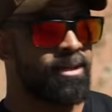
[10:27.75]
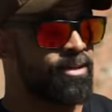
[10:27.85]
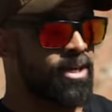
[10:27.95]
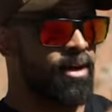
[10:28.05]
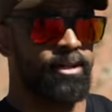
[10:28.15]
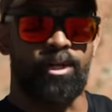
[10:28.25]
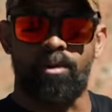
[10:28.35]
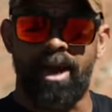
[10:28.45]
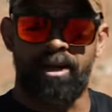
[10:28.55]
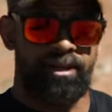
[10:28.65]
say you hit the
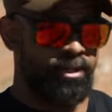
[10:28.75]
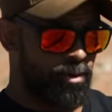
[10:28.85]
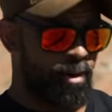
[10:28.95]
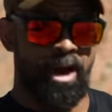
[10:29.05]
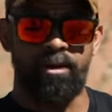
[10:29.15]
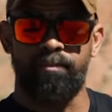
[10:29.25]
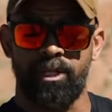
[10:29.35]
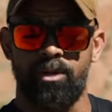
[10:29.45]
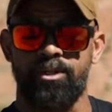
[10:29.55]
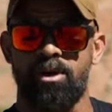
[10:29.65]
ground, the ground
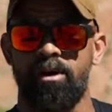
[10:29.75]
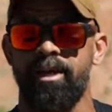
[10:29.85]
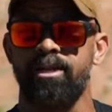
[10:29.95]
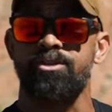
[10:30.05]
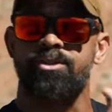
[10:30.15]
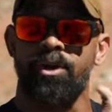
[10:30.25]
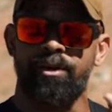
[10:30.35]
below the target and there's